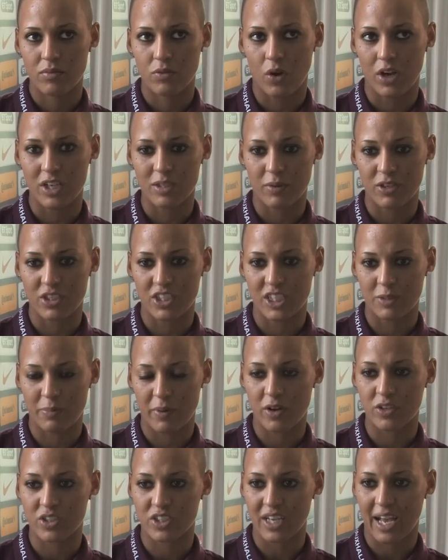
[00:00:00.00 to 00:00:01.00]
not as much
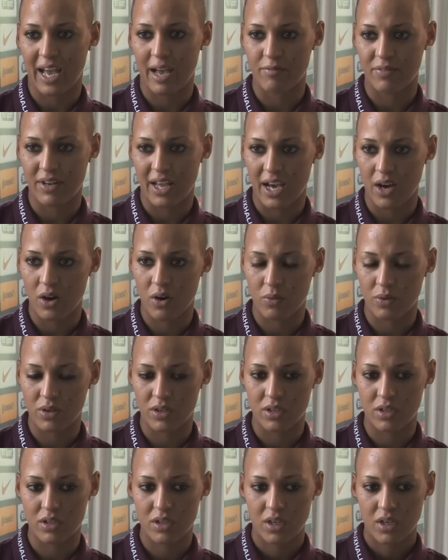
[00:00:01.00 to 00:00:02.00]
experience as I have now,
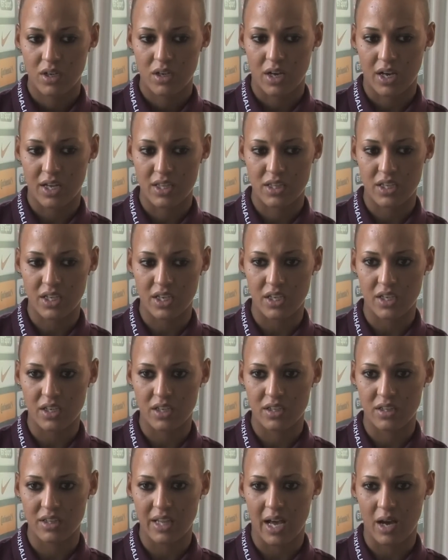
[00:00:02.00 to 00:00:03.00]
and I
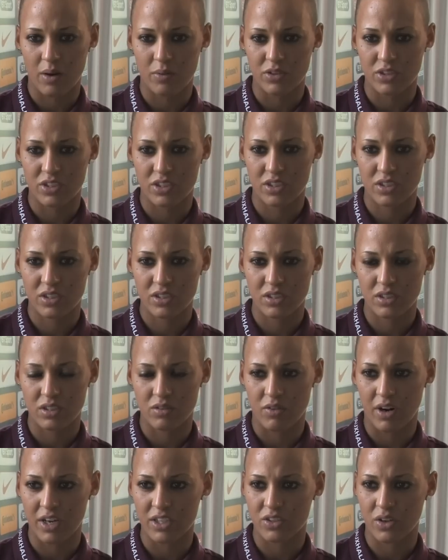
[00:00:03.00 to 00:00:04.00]
think now is
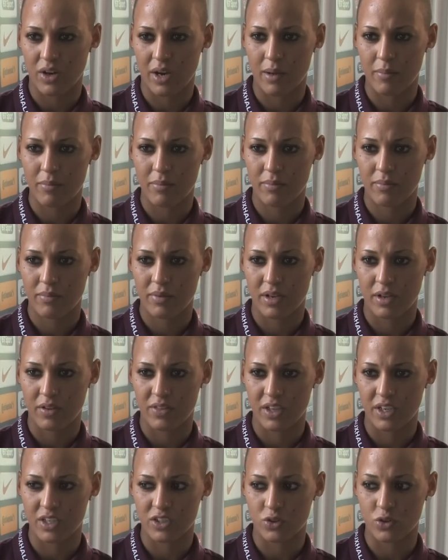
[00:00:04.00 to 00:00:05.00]
the right time, and I
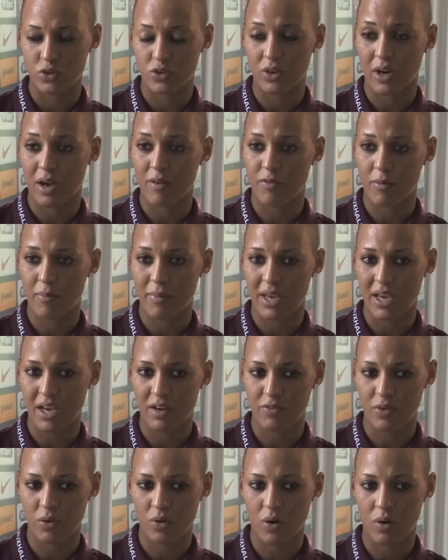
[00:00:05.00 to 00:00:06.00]
think it's a good time for me. I
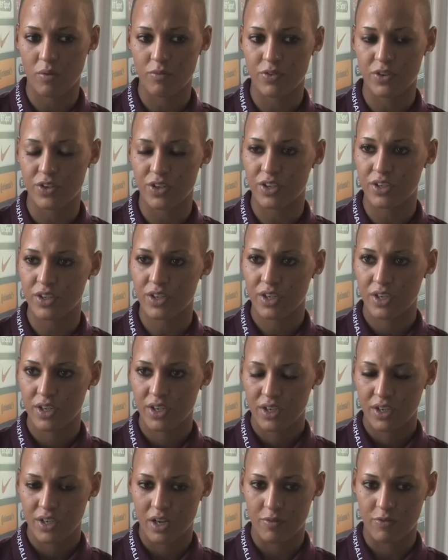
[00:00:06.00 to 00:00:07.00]
feel confident,
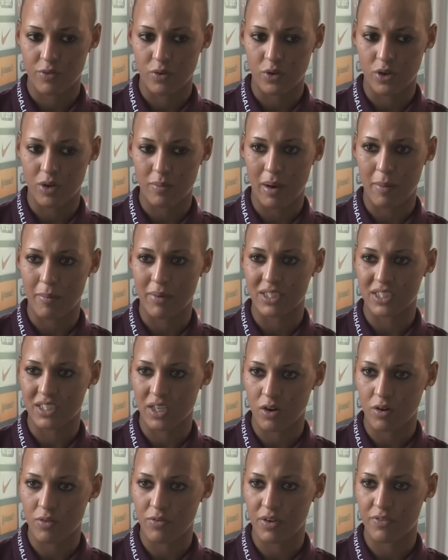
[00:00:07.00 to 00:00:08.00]
I feel good about
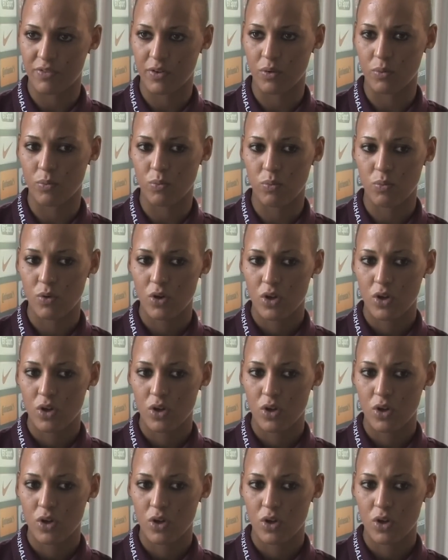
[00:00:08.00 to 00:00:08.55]
myself, I feel